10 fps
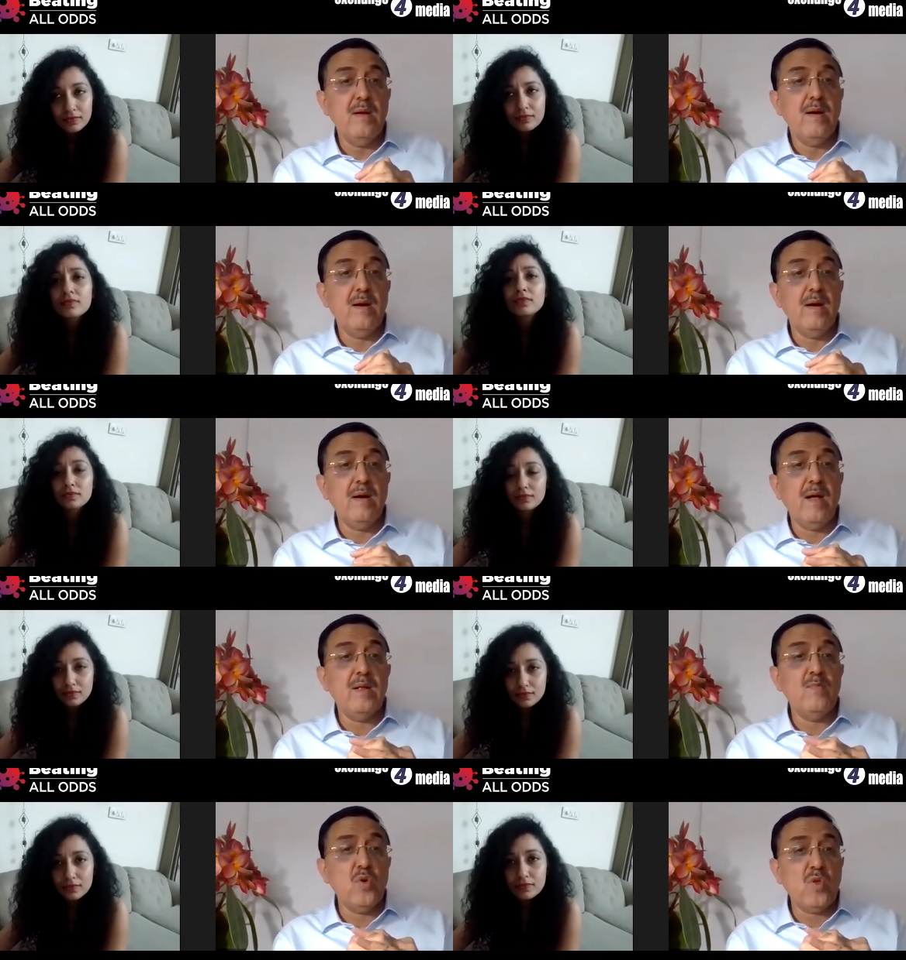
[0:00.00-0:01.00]
Speaker 1: uh,
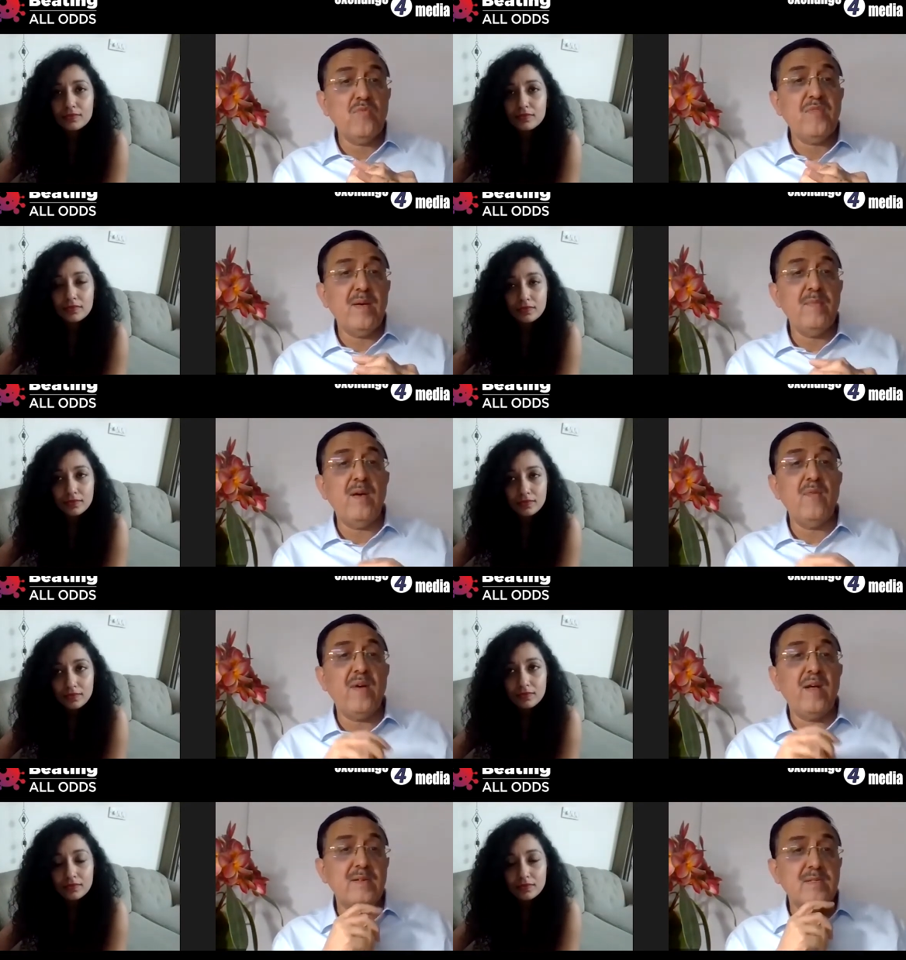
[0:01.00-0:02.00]
and both of them have
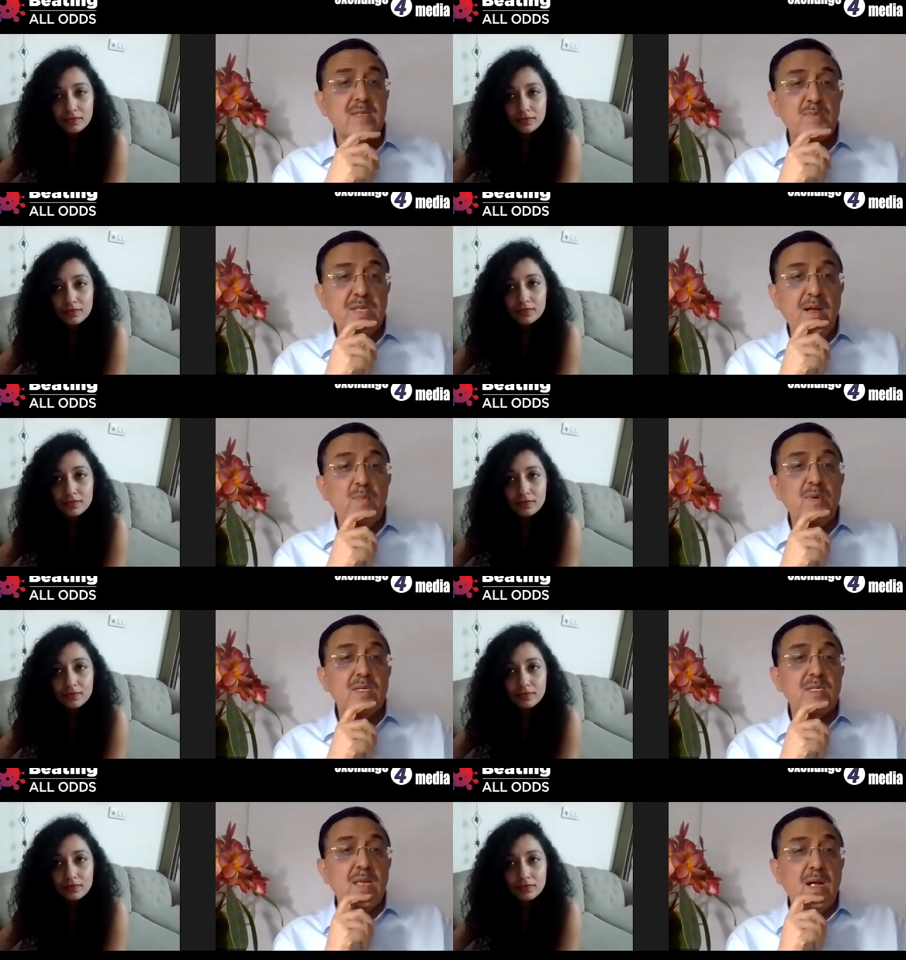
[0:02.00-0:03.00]
added
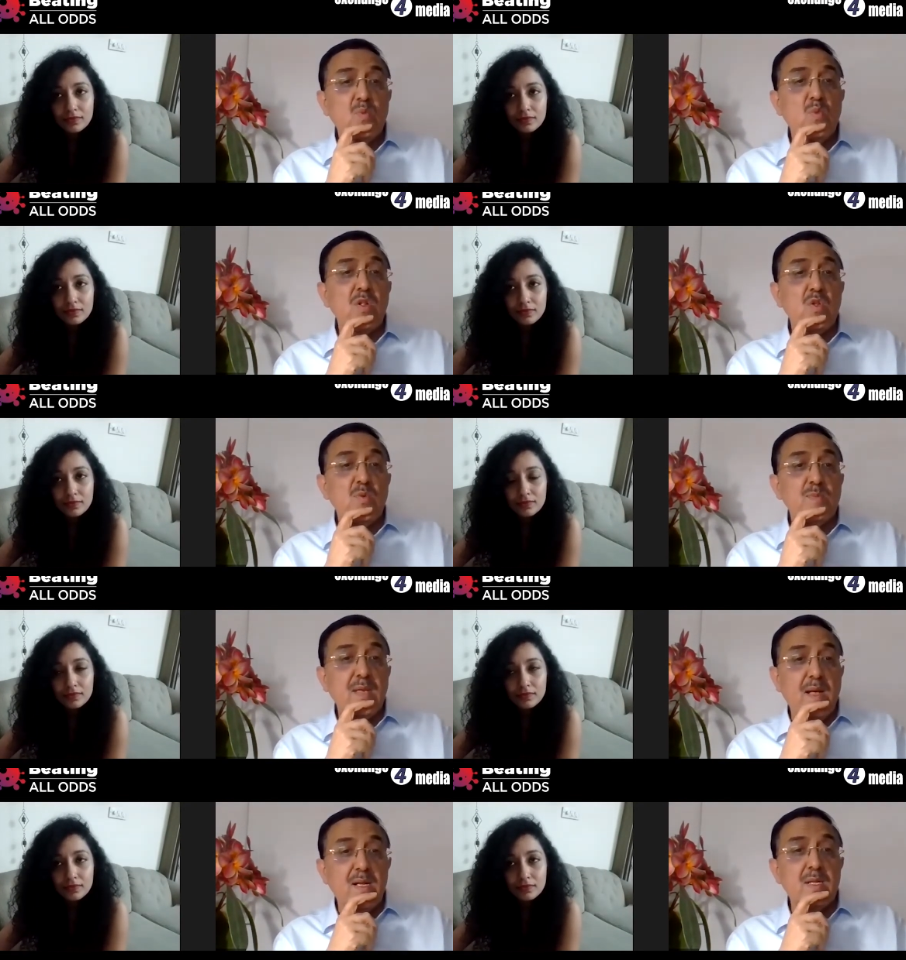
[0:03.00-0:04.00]
subscribers and volumes
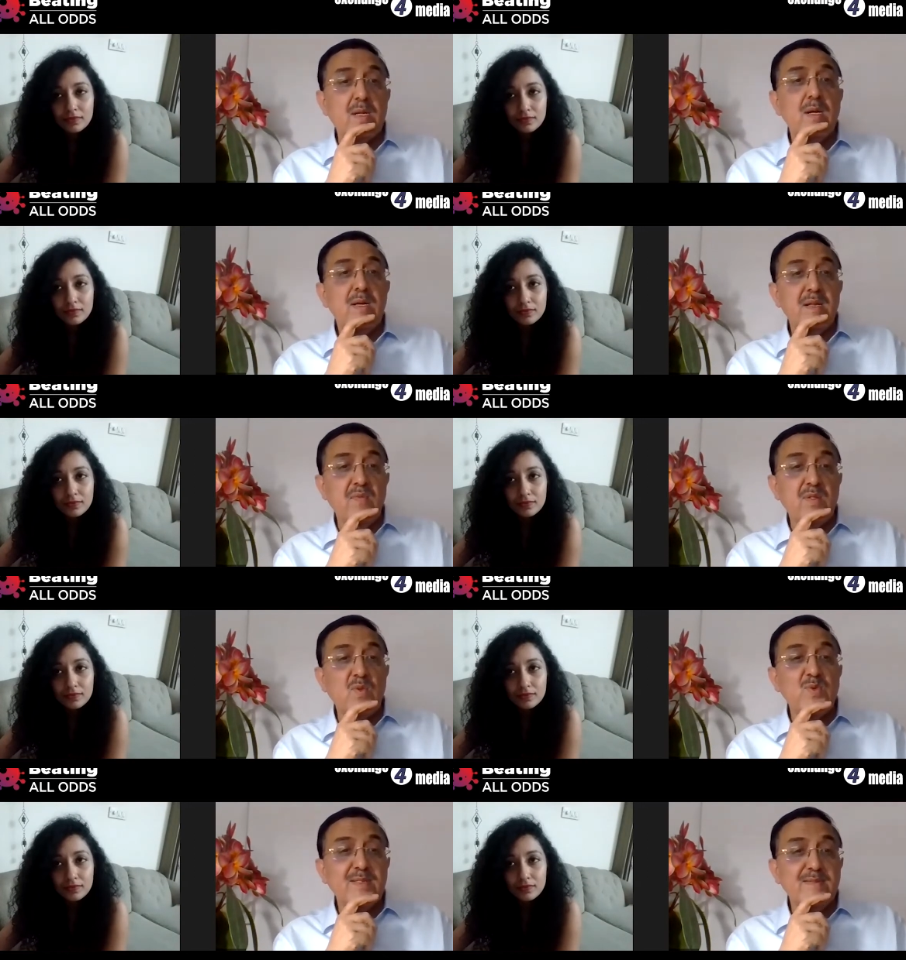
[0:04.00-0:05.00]
and
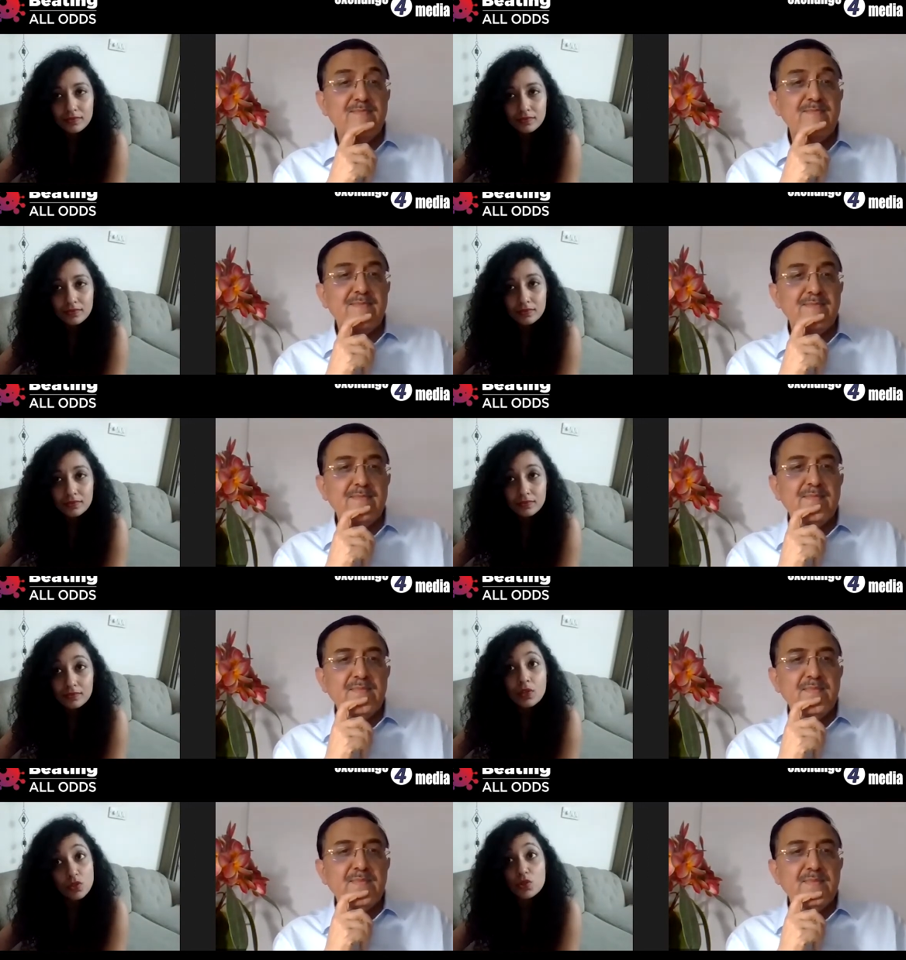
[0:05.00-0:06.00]
revenues.
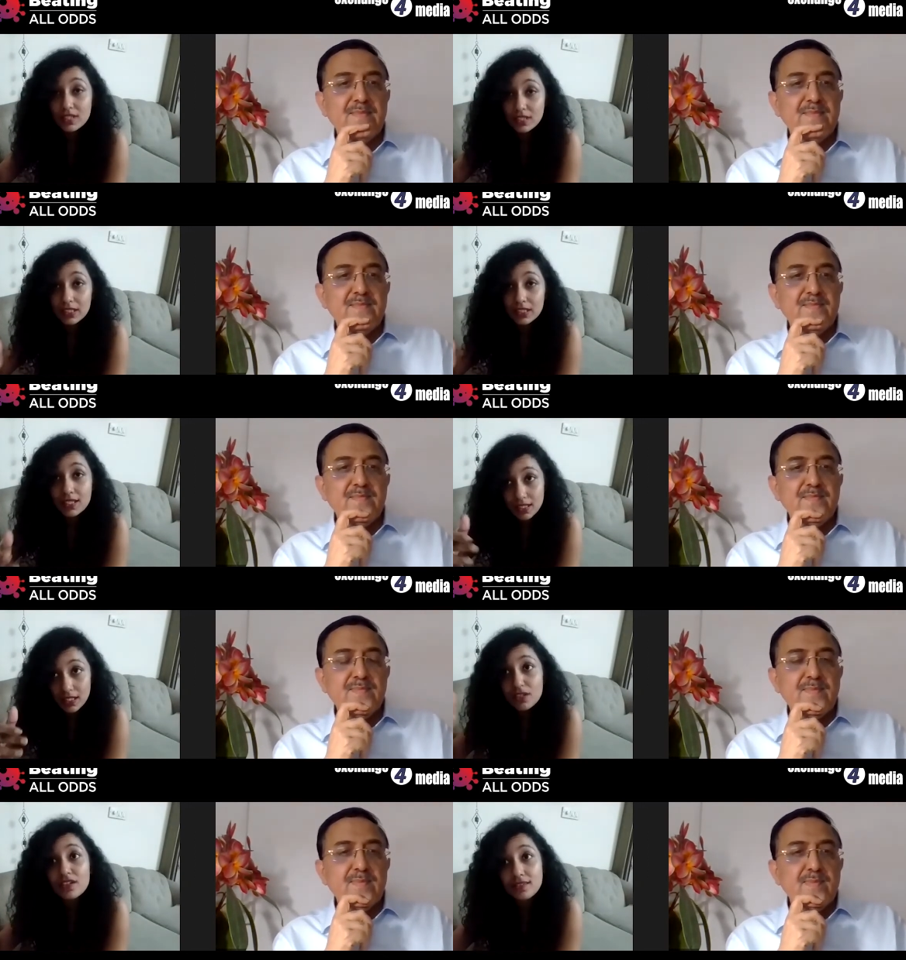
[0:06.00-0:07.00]
Speaker 2: So you're saying there's an
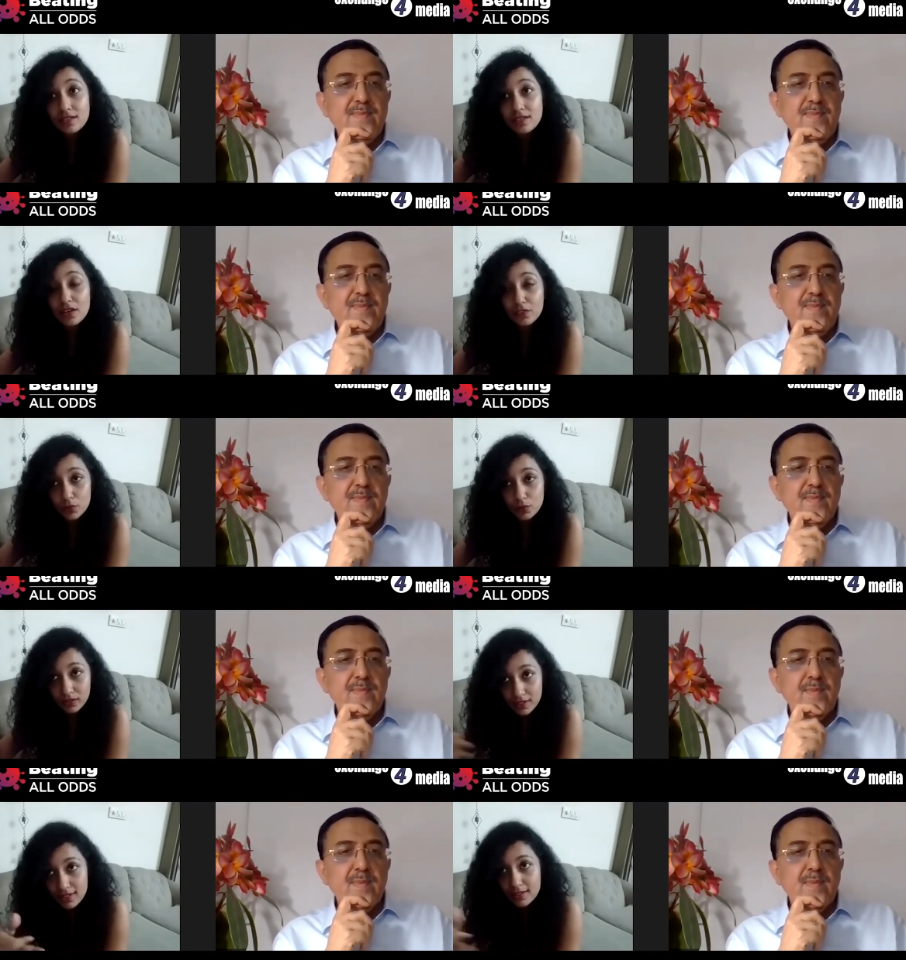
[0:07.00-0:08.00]
increase in revenue in
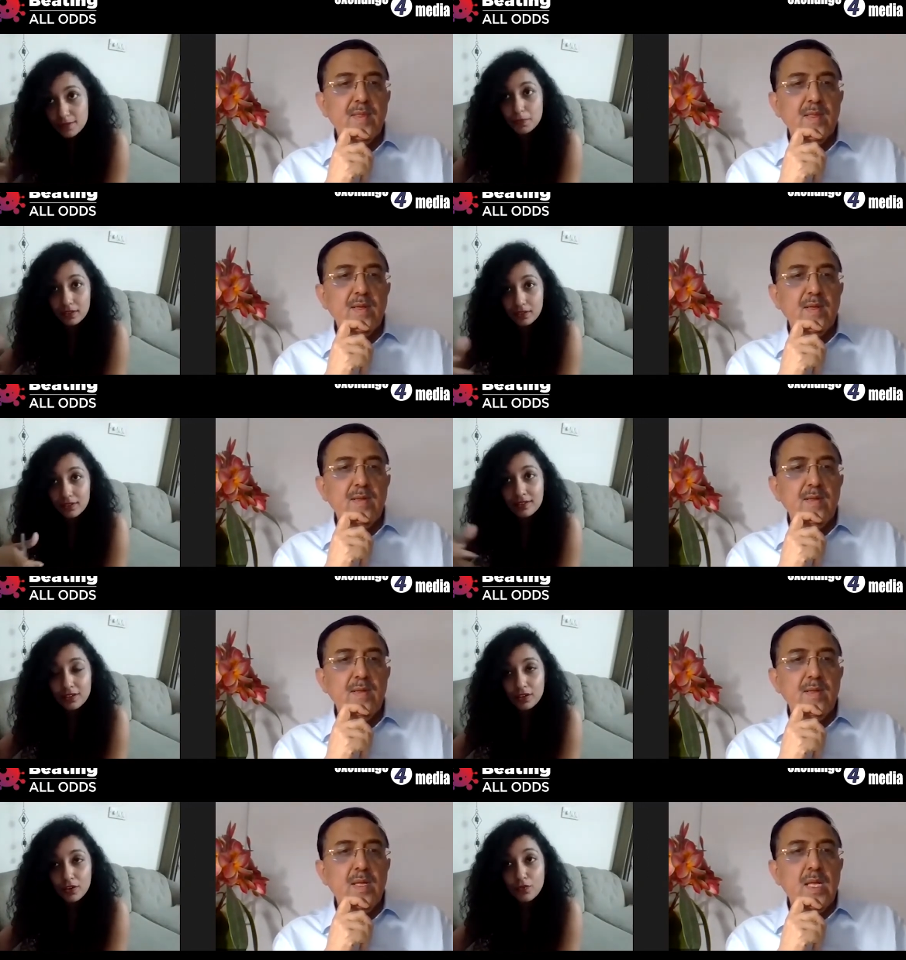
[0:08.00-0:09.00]
this period
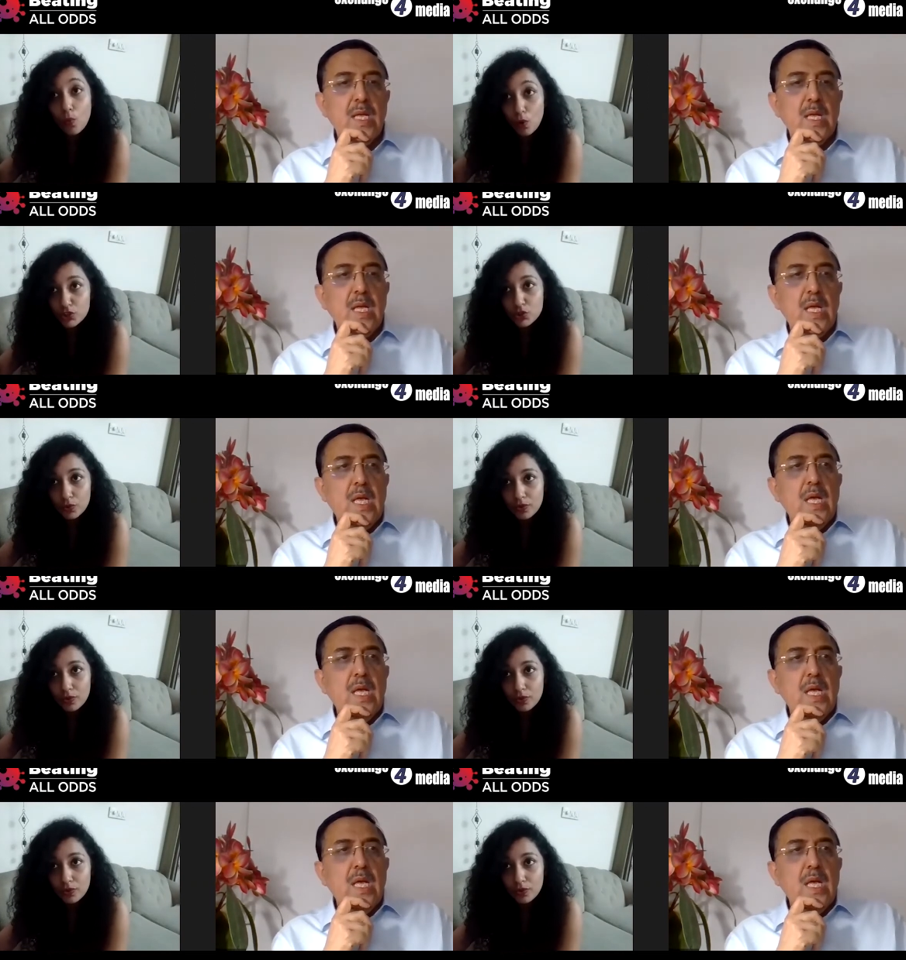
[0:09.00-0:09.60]
for Watcho?